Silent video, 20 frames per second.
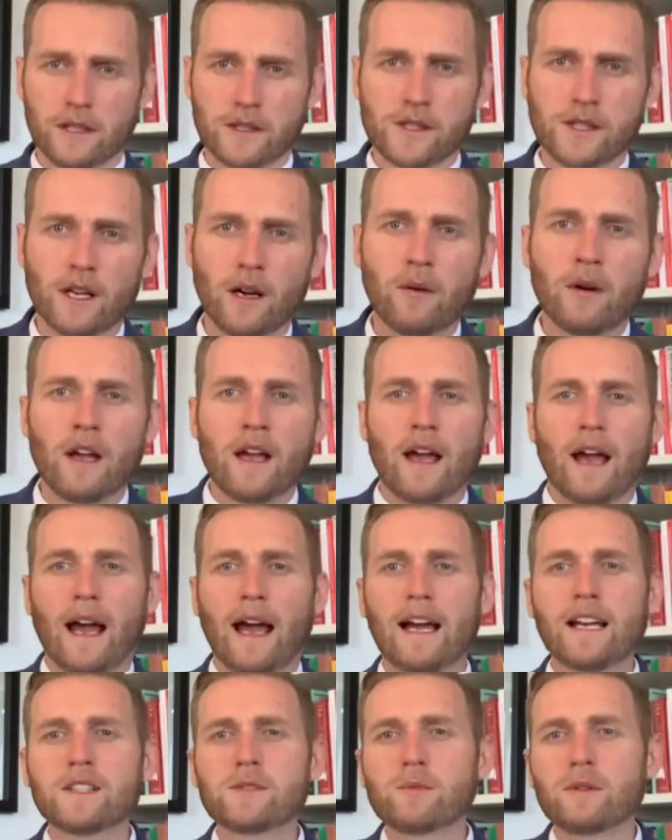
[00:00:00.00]
So
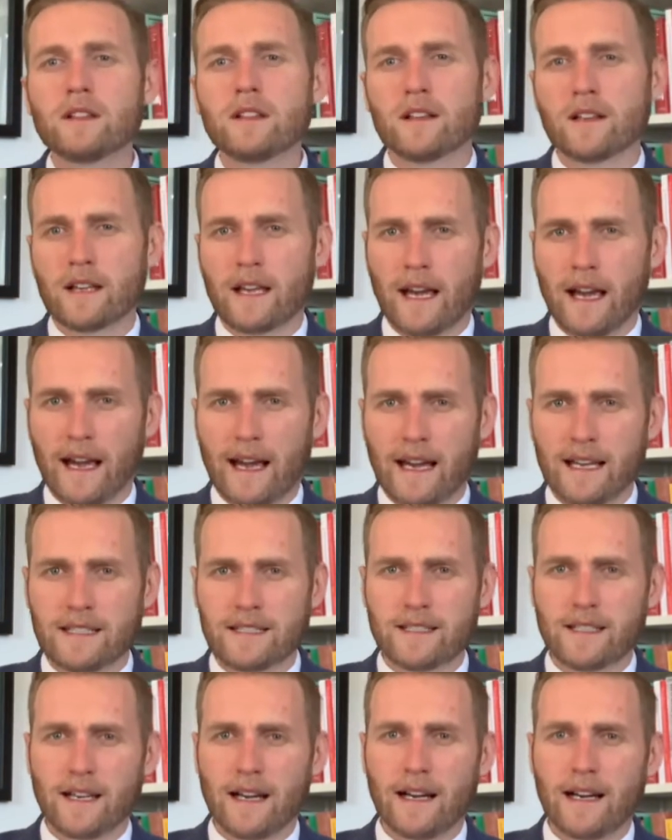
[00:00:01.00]
as we look
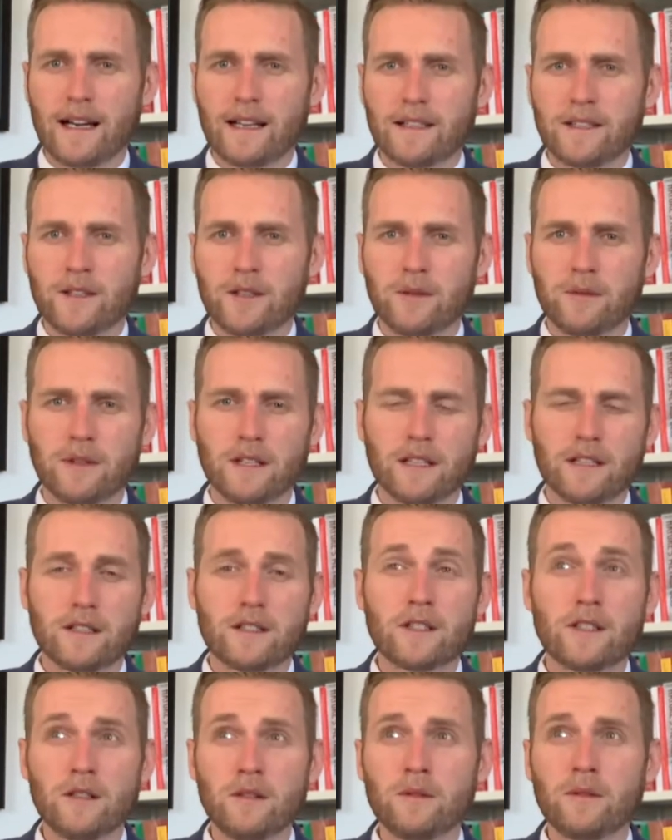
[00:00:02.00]
at Unit
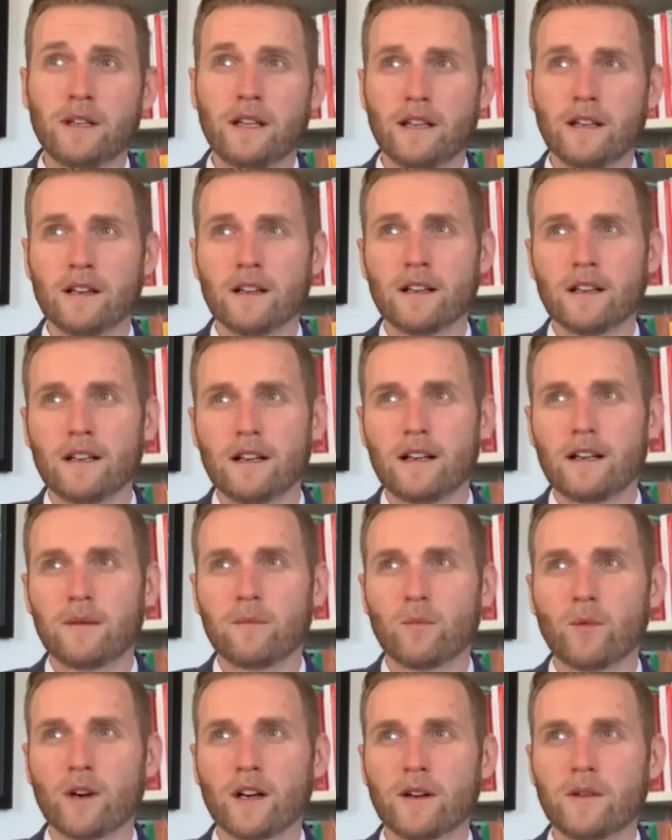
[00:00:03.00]
2 here,
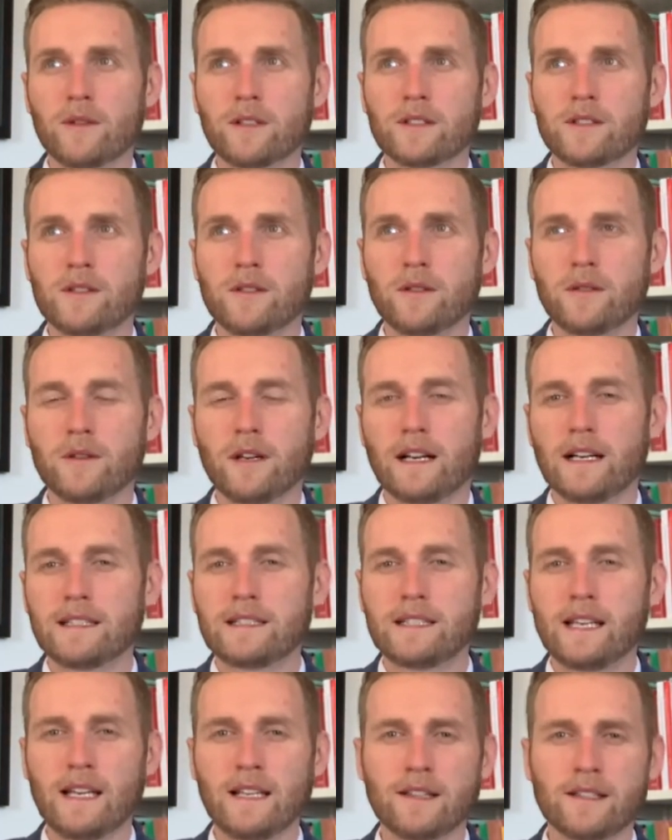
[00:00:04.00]
we're going to
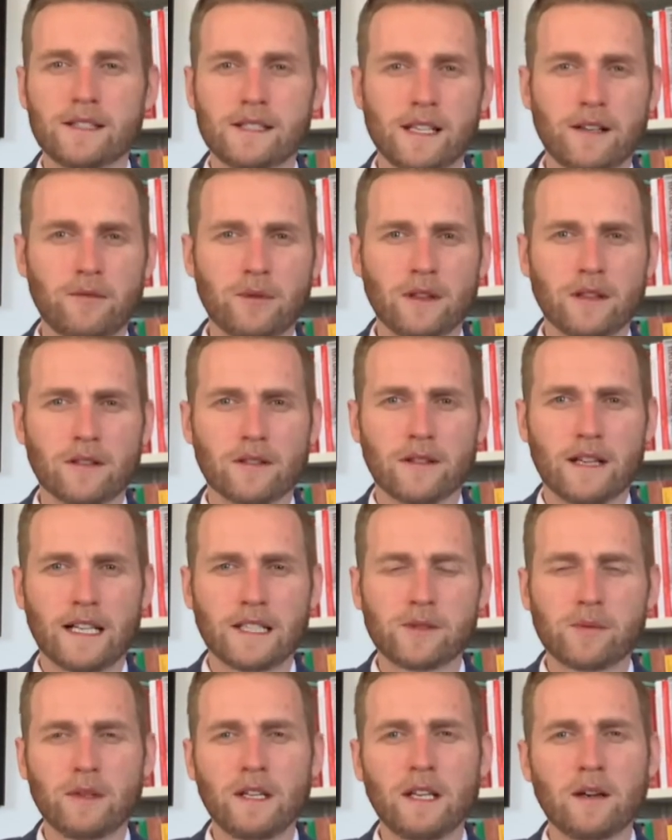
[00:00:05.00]
take the stuff we learned
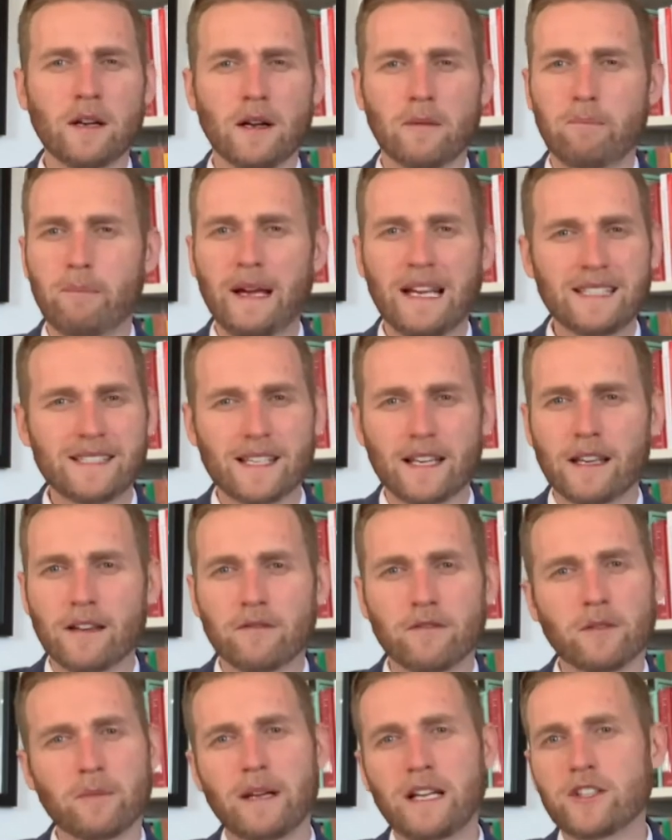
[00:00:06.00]
last week, basic
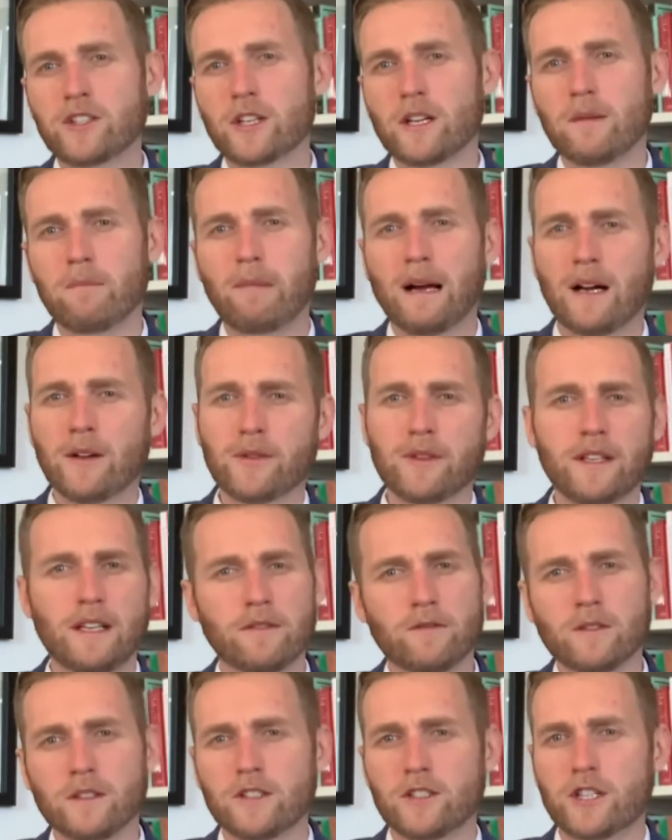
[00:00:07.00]
information about the
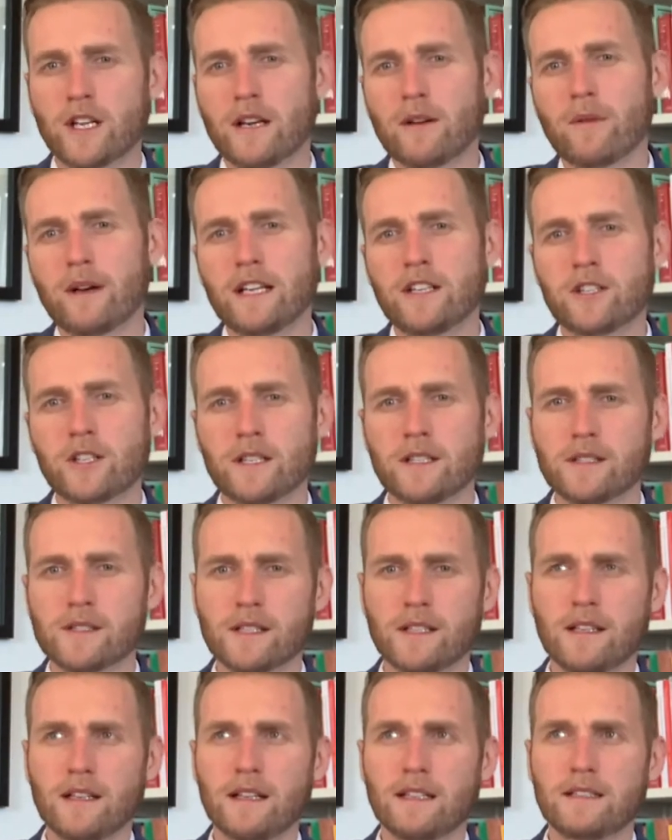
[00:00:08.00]
different generations,
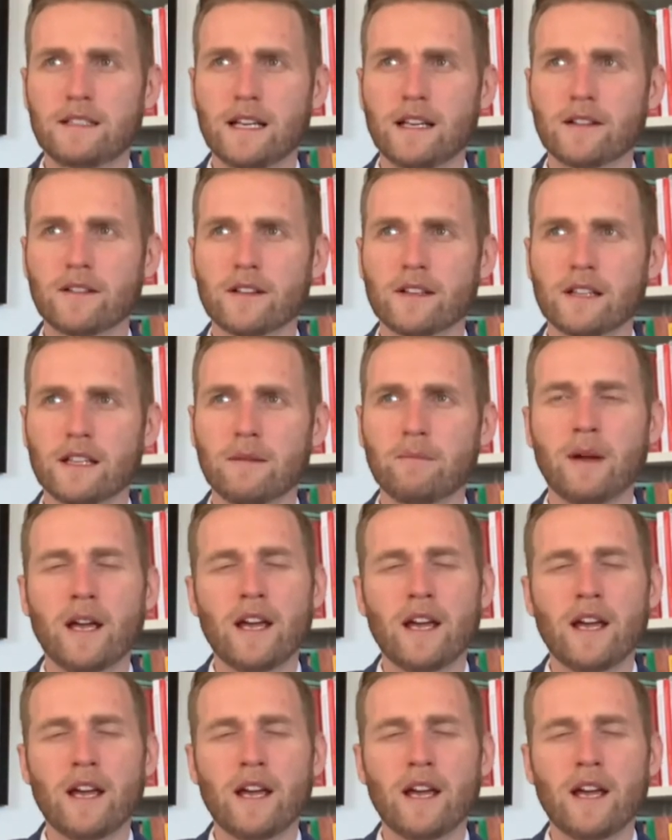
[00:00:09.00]
and take a look at them,